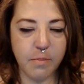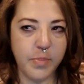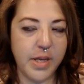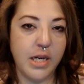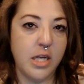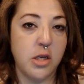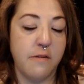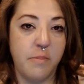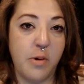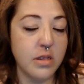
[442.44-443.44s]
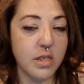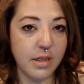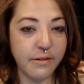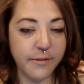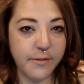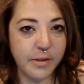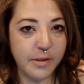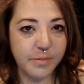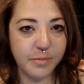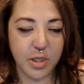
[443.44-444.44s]
Being HIV positive
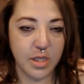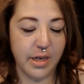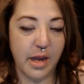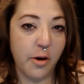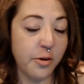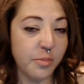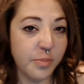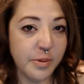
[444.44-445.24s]
wasn't going to help.